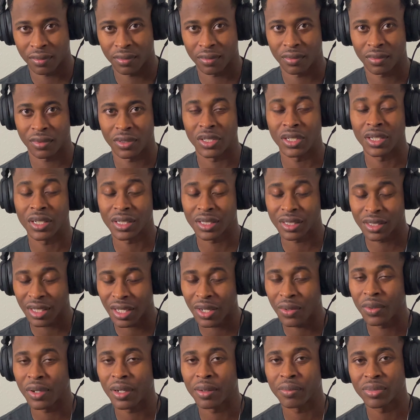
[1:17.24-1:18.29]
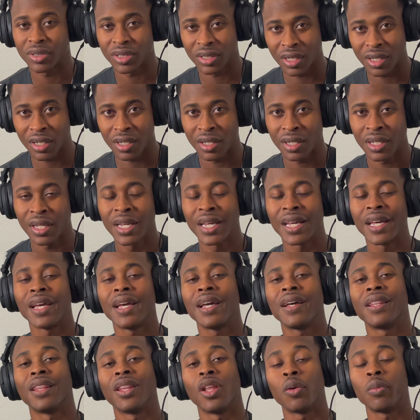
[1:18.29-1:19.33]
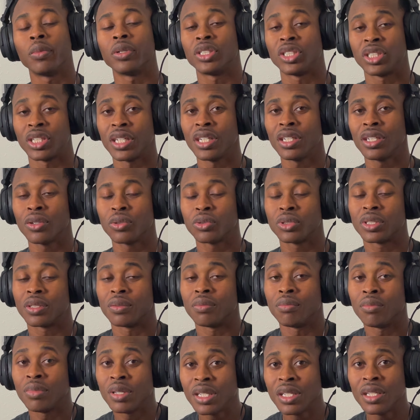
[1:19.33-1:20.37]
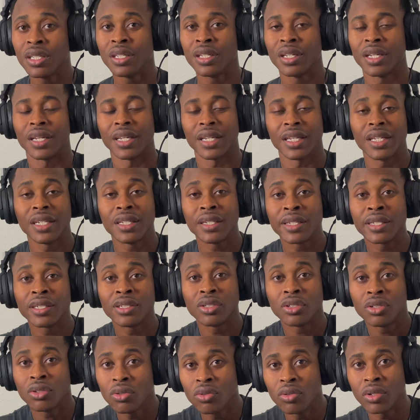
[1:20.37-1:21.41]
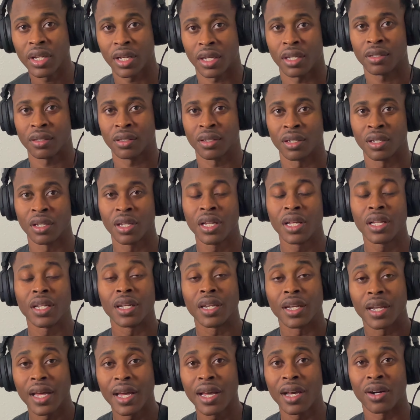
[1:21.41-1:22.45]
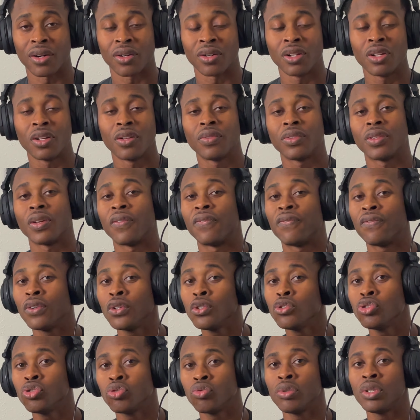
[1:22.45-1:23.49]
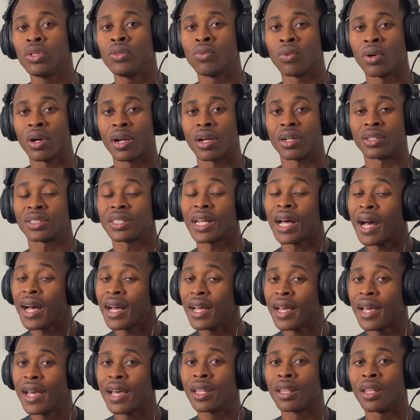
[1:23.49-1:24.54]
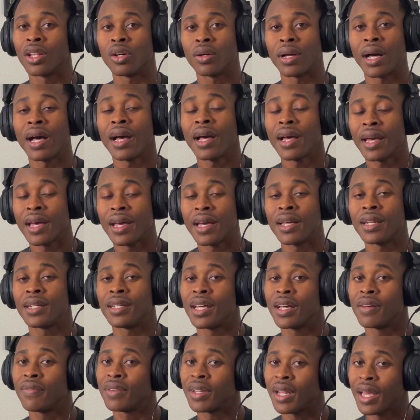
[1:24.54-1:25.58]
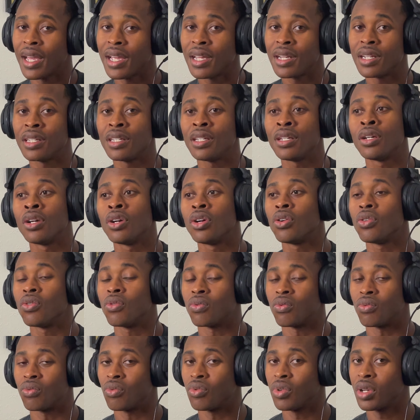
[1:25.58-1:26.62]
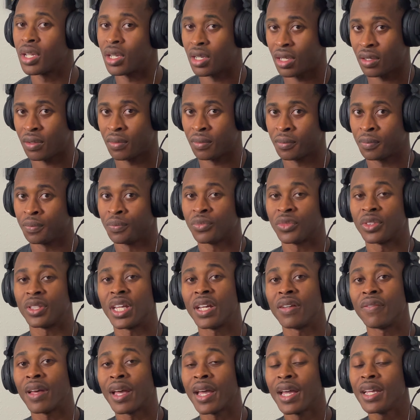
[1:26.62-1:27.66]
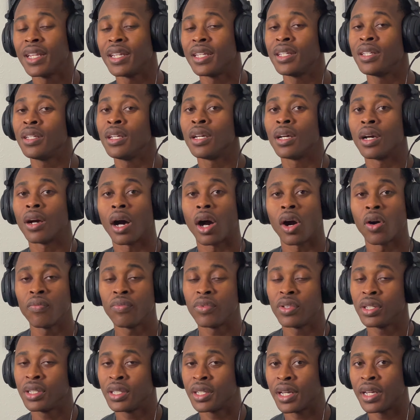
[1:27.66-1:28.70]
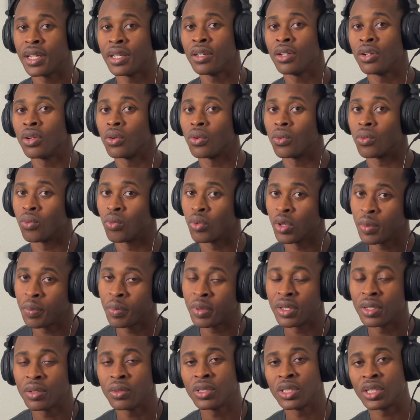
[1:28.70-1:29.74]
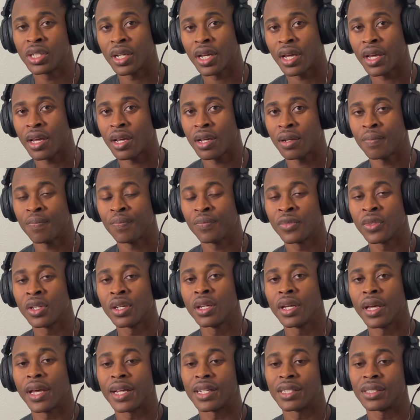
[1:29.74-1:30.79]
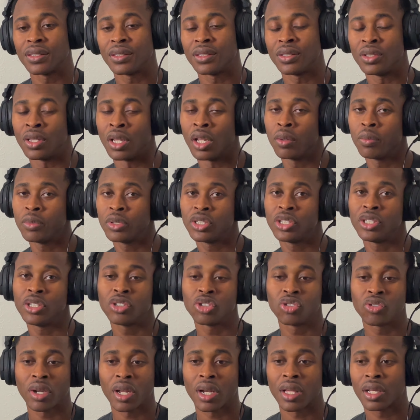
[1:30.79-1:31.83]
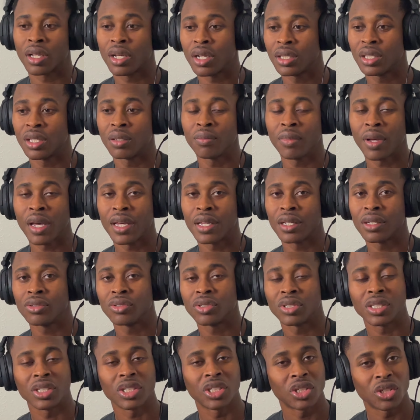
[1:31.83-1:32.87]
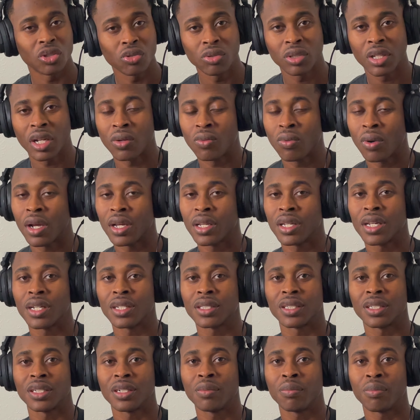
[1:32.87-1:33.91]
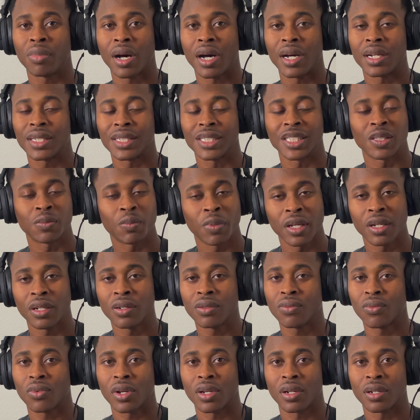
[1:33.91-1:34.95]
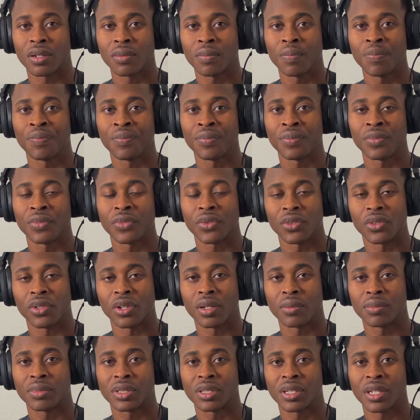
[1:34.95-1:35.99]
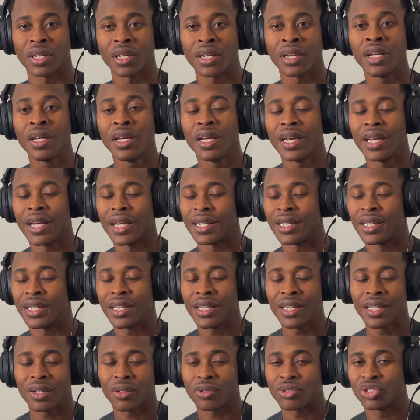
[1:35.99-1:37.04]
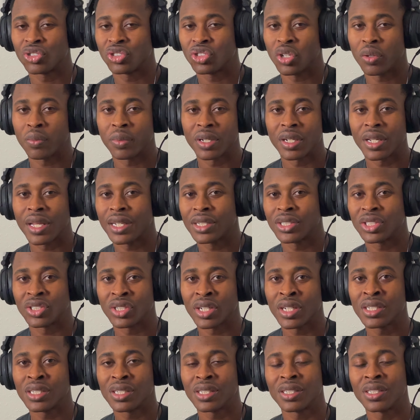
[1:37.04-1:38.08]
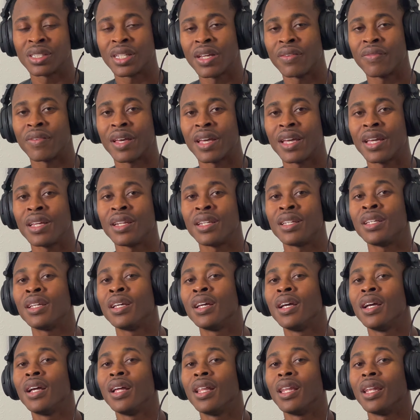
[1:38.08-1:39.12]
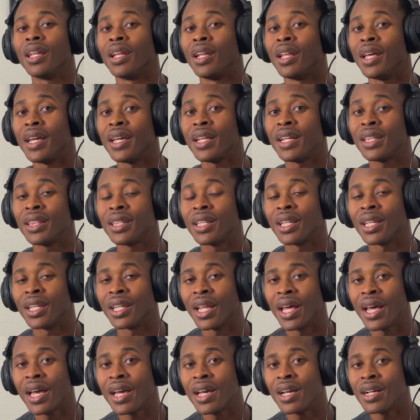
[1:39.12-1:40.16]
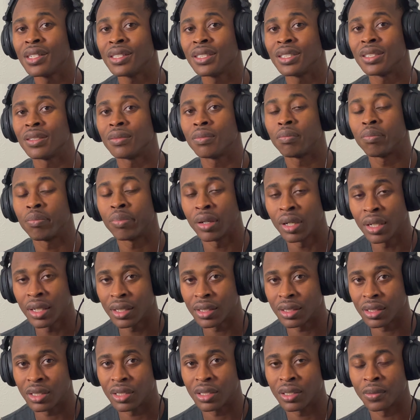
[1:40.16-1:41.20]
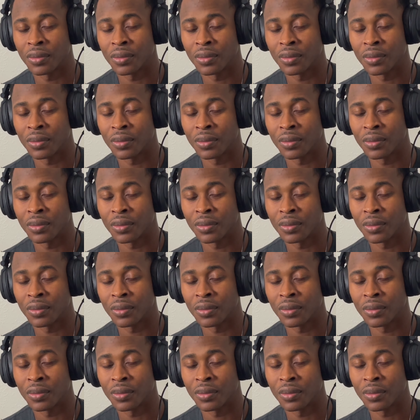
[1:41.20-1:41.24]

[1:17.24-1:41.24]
You understand what I'm saying? Lomachenko, to me, he didn't do that. Now, the first 3 rounds, I had Devin Haney winning. Devin Haney off the gate, ripping the jab. As Lomachenko tried to cut them angles, he shoot that right hand to the body, spinning with him. You know what I'm saying? And then on some of the exchanges, Devin Haney landed the last punch.